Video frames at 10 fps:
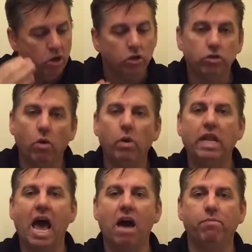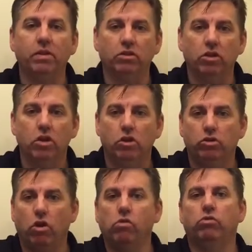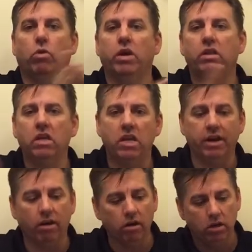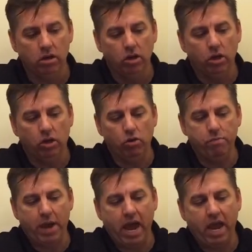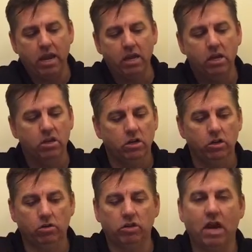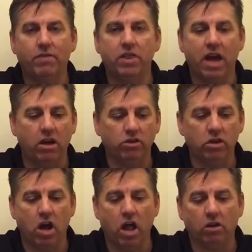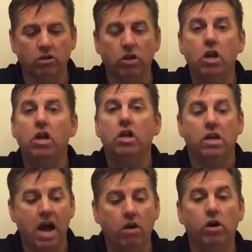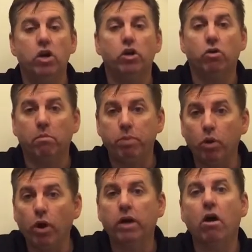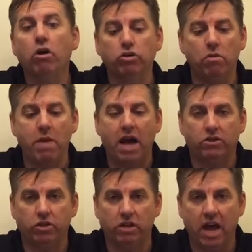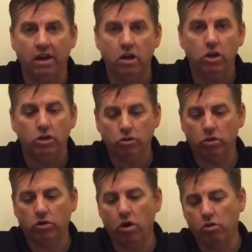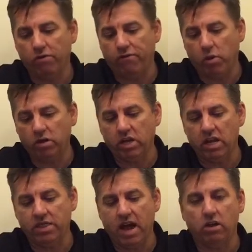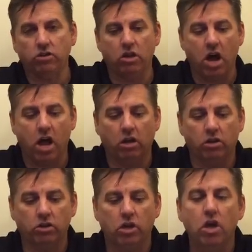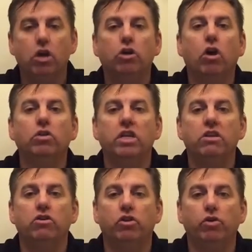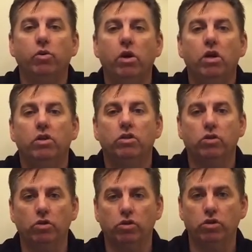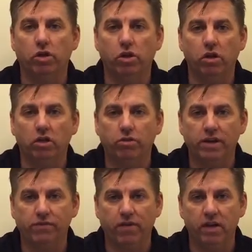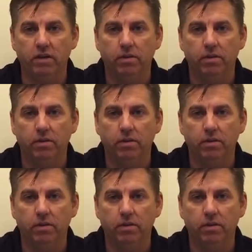So what happens? So during the year, you pay your $7,000. Now, your employer also matches that. So a total of $14,000 goes into the Social Security Trust Fund.